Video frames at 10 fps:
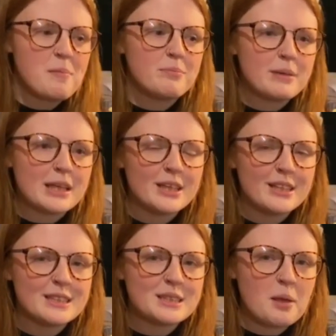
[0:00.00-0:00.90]

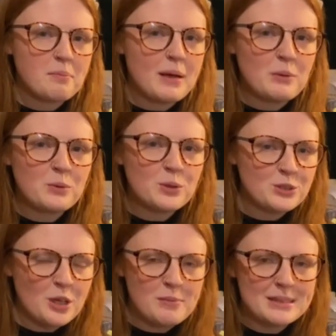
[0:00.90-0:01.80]
because my
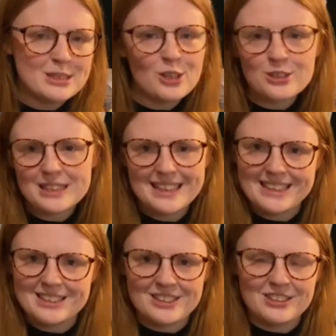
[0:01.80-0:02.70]
wardrobe is not
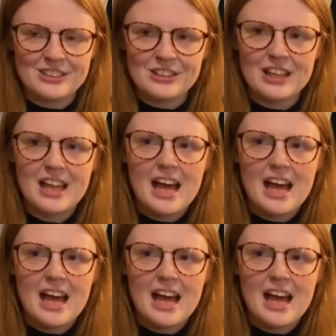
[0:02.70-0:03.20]
seasonal.